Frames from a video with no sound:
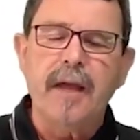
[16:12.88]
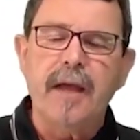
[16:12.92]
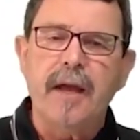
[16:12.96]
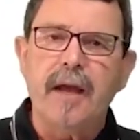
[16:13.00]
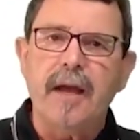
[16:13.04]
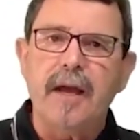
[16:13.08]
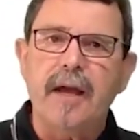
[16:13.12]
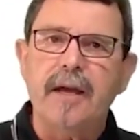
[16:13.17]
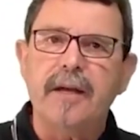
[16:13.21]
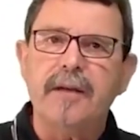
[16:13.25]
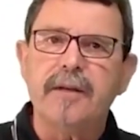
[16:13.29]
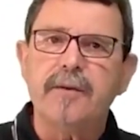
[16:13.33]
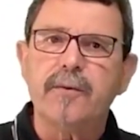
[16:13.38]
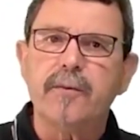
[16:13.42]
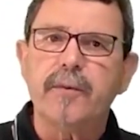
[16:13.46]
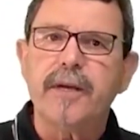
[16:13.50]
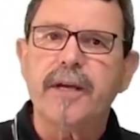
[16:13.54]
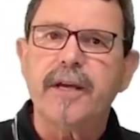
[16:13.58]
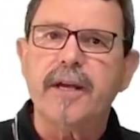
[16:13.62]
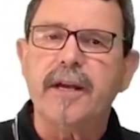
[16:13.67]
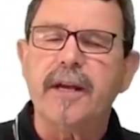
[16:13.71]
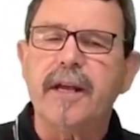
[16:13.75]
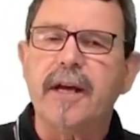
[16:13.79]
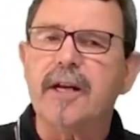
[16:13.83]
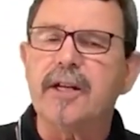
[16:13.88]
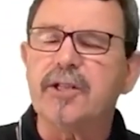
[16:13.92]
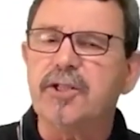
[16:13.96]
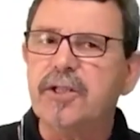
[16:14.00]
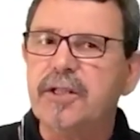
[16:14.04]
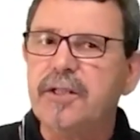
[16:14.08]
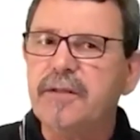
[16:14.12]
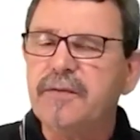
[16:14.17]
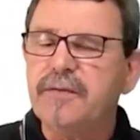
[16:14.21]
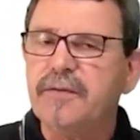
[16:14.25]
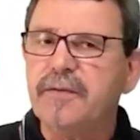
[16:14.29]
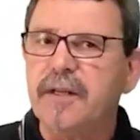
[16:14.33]
and we can
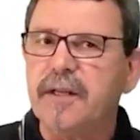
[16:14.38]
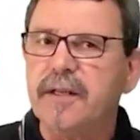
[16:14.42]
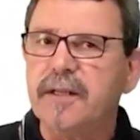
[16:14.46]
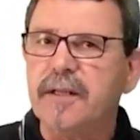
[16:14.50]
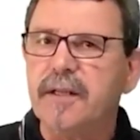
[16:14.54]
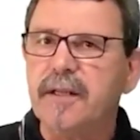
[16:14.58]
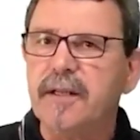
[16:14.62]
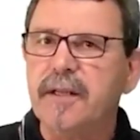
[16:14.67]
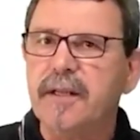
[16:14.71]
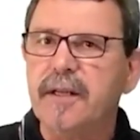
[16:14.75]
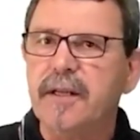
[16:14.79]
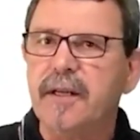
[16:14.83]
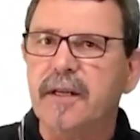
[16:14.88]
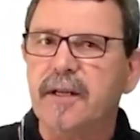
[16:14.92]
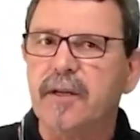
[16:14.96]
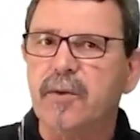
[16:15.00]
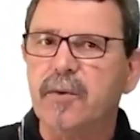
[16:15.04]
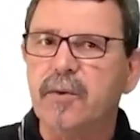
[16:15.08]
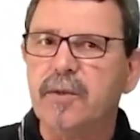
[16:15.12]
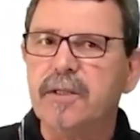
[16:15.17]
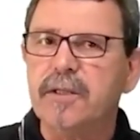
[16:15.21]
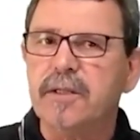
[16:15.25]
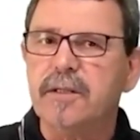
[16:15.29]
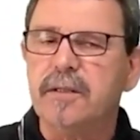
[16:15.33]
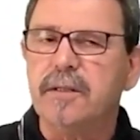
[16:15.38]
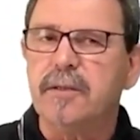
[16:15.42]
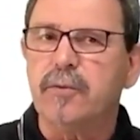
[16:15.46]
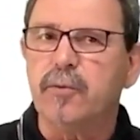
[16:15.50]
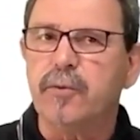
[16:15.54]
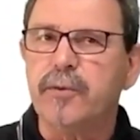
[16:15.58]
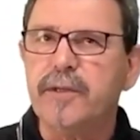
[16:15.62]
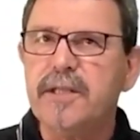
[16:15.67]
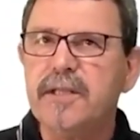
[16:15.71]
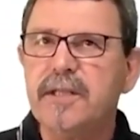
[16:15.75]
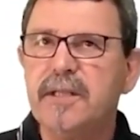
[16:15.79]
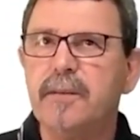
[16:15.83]
achieve finally a good,
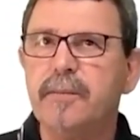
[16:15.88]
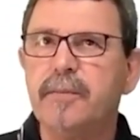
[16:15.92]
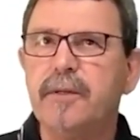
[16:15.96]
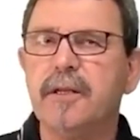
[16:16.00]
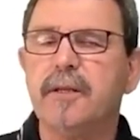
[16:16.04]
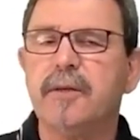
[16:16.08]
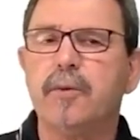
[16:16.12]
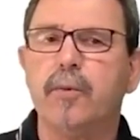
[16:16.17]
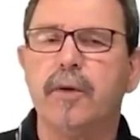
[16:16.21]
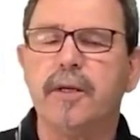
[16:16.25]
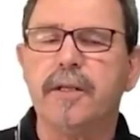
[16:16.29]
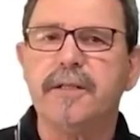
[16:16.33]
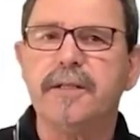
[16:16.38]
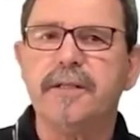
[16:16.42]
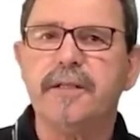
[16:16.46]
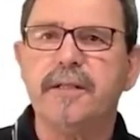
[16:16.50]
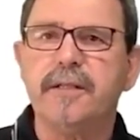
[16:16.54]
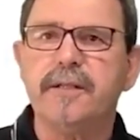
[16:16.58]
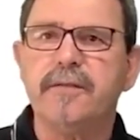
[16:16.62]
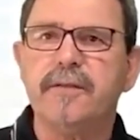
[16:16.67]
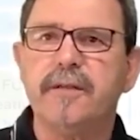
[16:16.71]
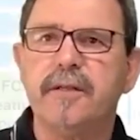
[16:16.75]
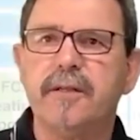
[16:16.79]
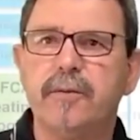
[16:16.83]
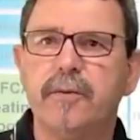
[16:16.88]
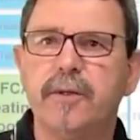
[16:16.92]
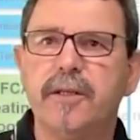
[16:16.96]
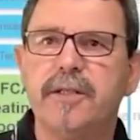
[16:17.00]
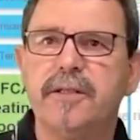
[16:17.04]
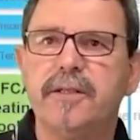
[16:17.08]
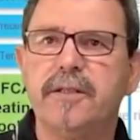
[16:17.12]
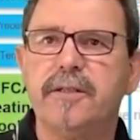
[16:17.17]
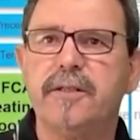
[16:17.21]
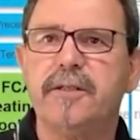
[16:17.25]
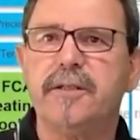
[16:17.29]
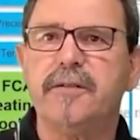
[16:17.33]
reasonable
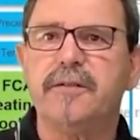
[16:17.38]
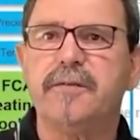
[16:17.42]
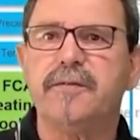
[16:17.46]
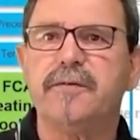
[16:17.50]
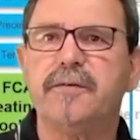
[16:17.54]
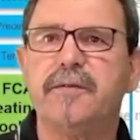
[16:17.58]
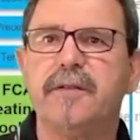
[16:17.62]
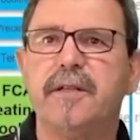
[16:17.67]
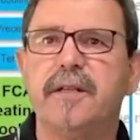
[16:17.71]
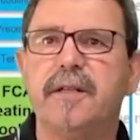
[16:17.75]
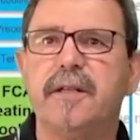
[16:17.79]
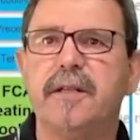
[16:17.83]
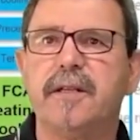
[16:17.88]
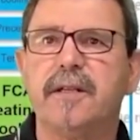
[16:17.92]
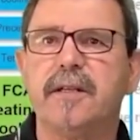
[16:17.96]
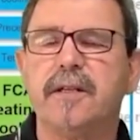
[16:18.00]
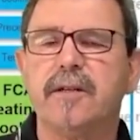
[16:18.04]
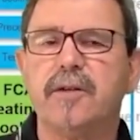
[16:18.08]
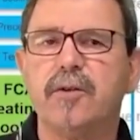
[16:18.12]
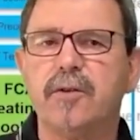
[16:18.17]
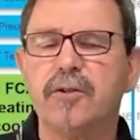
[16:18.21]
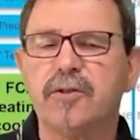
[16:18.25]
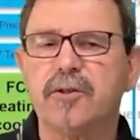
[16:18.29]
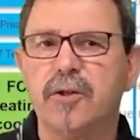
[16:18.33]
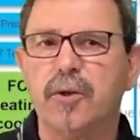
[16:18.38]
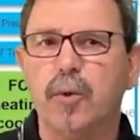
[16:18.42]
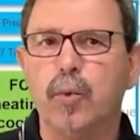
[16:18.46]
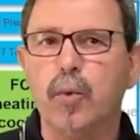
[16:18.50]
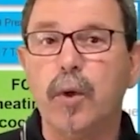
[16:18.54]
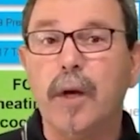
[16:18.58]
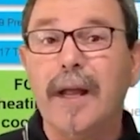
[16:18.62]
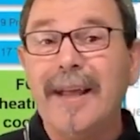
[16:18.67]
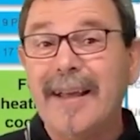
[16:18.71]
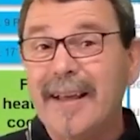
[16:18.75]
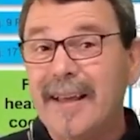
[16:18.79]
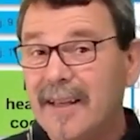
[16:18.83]
qualitative control
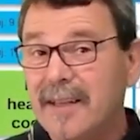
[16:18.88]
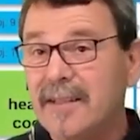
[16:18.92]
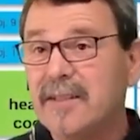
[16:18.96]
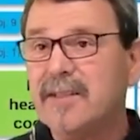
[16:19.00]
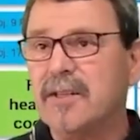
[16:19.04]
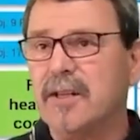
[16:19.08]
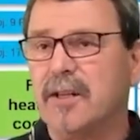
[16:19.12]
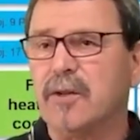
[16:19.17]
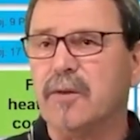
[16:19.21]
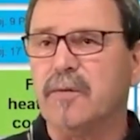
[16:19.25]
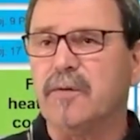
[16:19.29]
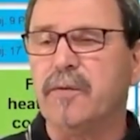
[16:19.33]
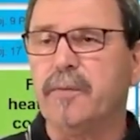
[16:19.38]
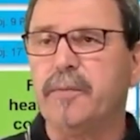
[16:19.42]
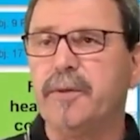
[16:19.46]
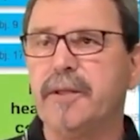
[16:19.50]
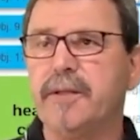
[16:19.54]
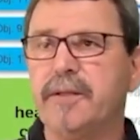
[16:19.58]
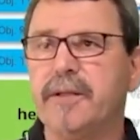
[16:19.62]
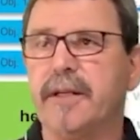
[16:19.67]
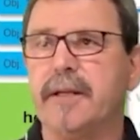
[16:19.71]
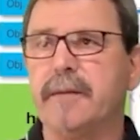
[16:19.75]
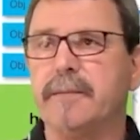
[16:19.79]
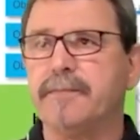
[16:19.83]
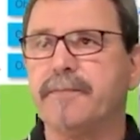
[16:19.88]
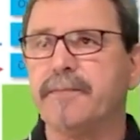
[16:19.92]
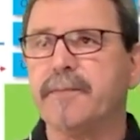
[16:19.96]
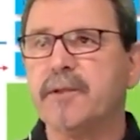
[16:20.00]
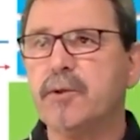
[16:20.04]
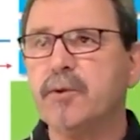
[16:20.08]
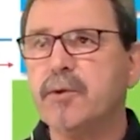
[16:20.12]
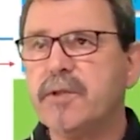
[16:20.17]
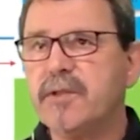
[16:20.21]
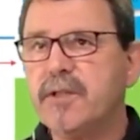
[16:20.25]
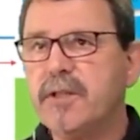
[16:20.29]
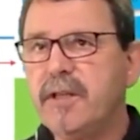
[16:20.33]
inside of a building.
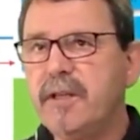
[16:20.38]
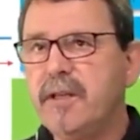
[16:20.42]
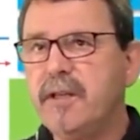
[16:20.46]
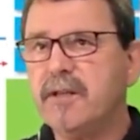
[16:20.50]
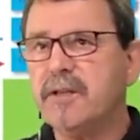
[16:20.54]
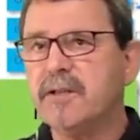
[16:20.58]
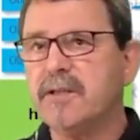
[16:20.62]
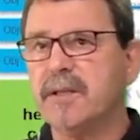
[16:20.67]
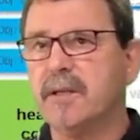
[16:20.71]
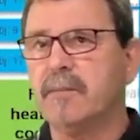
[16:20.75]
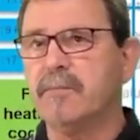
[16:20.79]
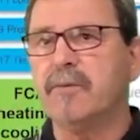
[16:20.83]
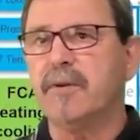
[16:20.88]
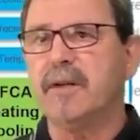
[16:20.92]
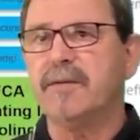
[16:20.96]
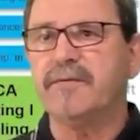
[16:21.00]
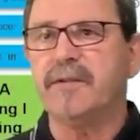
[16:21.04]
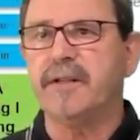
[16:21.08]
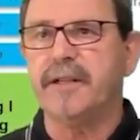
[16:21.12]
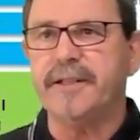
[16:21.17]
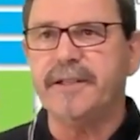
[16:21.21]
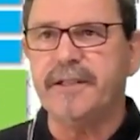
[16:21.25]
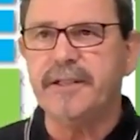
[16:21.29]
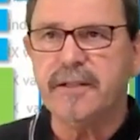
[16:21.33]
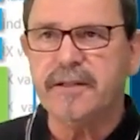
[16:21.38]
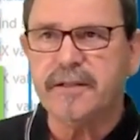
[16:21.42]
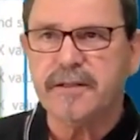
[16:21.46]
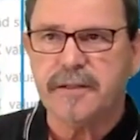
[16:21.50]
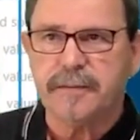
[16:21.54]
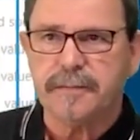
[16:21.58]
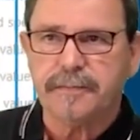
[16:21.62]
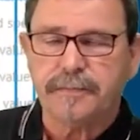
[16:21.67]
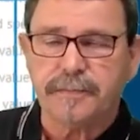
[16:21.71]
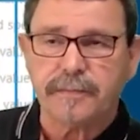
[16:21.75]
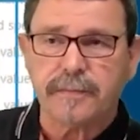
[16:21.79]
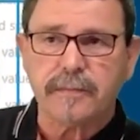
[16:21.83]
You see here some rough ideas.
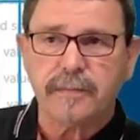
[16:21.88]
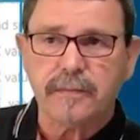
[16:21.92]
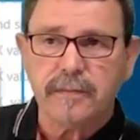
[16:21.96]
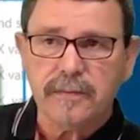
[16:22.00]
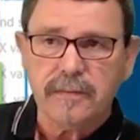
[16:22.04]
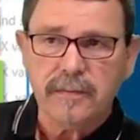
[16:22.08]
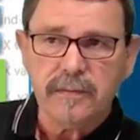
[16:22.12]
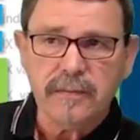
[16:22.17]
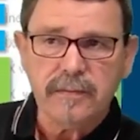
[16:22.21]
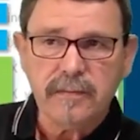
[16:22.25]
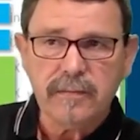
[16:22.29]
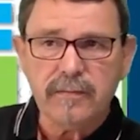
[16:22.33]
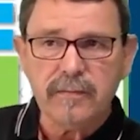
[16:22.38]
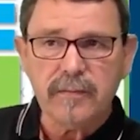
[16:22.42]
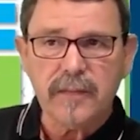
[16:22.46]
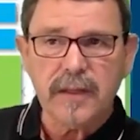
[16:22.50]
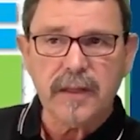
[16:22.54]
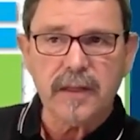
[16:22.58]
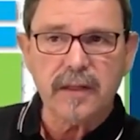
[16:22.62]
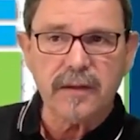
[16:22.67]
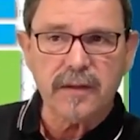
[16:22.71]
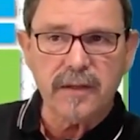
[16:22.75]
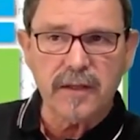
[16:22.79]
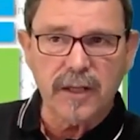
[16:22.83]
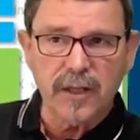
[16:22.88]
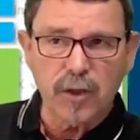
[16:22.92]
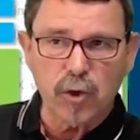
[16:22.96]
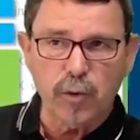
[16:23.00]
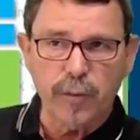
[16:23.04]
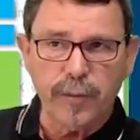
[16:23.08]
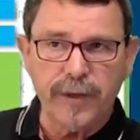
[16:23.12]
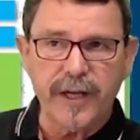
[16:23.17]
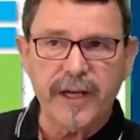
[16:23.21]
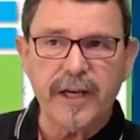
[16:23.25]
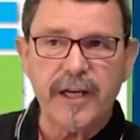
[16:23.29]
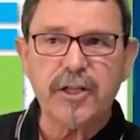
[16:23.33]
The
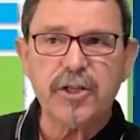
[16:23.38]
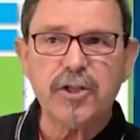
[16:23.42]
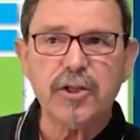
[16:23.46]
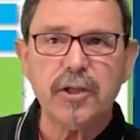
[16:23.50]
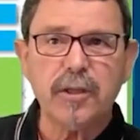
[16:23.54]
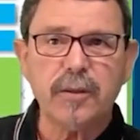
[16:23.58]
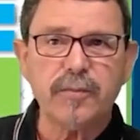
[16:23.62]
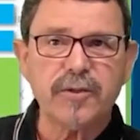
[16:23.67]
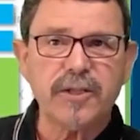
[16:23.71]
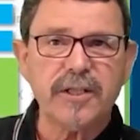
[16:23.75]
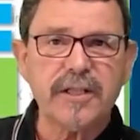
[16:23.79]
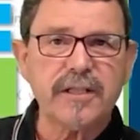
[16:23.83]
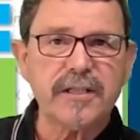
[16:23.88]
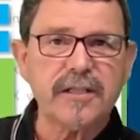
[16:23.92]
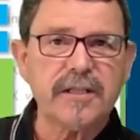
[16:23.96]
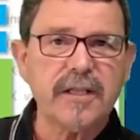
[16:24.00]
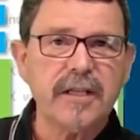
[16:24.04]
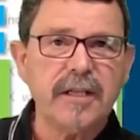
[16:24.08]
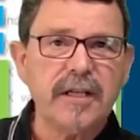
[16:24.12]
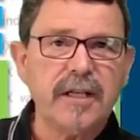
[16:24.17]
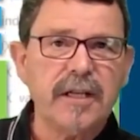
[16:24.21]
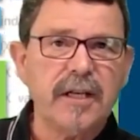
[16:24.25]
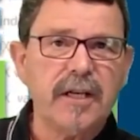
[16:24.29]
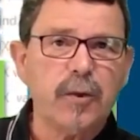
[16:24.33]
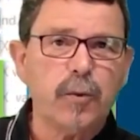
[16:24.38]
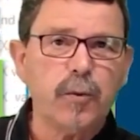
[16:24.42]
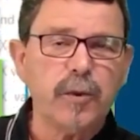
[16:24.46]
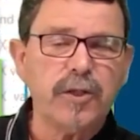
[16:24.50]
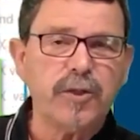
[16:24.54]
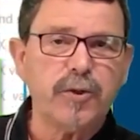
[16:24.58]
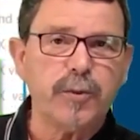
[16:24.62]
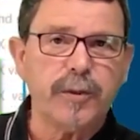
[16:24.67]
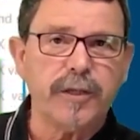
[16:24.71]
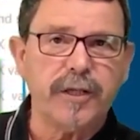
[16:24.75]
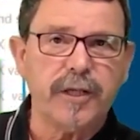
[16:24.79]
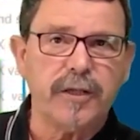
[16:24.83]
communication objects
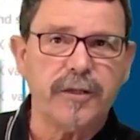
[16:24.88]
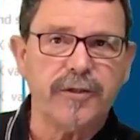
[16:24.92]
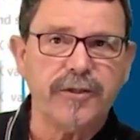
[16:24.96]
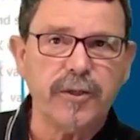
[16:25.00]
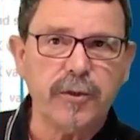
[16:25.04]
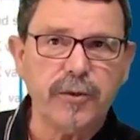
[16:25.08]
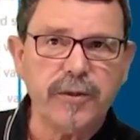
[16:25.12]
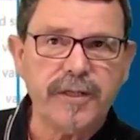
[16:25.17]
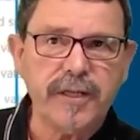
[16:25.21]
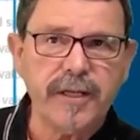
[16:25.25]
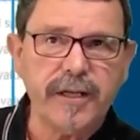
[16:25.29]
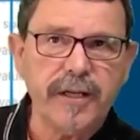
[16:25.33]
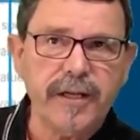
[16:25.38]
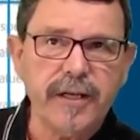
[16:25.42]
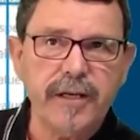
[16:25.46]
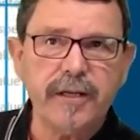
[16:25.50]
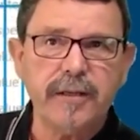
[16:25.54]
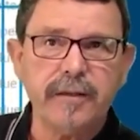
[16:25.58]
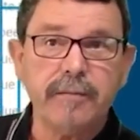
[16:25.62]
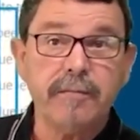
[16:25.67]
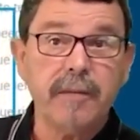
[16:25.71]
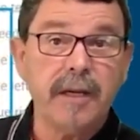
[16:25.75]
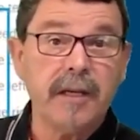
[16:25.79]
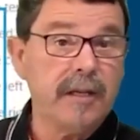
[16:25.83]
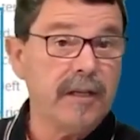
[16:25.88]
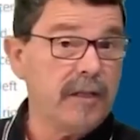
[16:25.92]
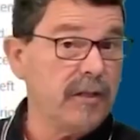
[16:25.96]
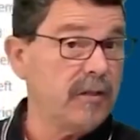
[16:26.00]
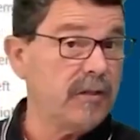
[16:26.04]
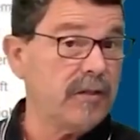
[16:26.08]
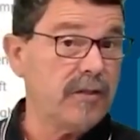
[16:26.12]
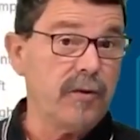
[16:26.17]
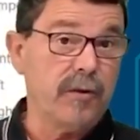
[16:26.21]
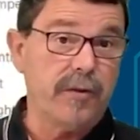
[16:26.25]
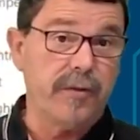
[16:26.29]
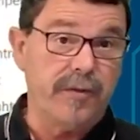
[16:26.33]
which we are using here,
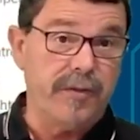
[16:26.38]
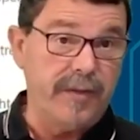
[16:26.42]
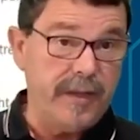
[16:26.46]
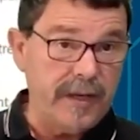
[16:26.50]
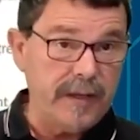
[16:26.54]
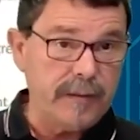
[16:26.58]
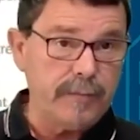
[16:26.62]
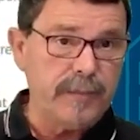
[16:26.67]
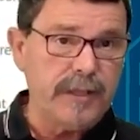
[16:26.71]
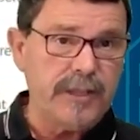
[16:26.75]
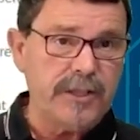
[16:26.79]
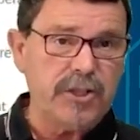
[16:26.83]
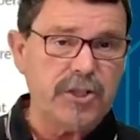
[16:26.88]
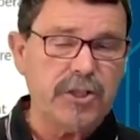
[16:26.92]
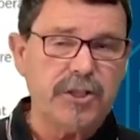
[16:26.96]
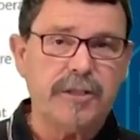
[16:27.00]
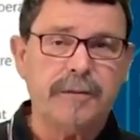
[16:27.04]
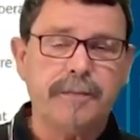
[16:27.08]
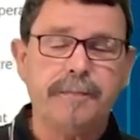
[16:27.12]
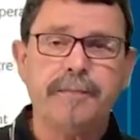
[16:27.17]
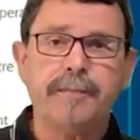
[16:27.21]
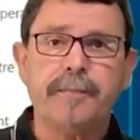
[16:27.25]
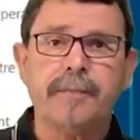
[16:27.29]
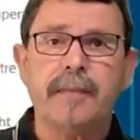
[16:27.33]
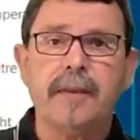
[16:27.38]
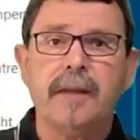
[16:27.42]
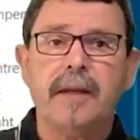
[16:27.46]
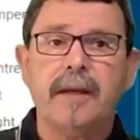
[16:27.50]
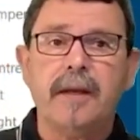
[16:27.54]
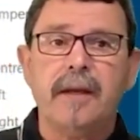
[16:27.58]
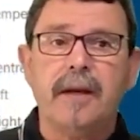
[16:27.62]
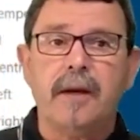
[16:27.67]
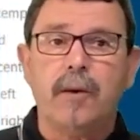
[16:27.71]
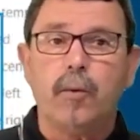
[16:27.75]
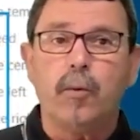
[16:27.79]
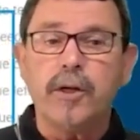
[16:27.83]
it's not that much.
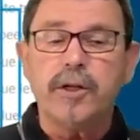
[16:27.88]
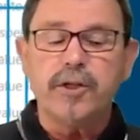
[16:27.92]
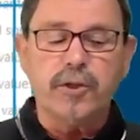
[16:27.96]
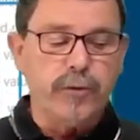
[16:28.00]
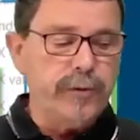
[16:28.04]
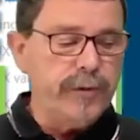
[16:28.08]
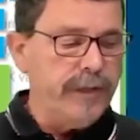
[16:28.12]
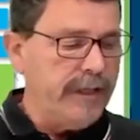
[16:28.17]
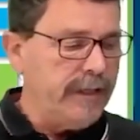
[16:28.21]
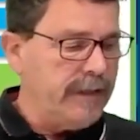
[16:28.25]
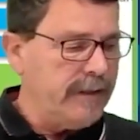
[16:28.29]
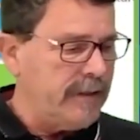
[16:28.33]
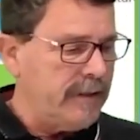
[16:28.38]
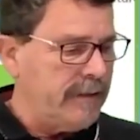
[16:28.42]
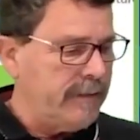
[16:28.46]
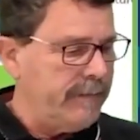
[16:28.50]
What you need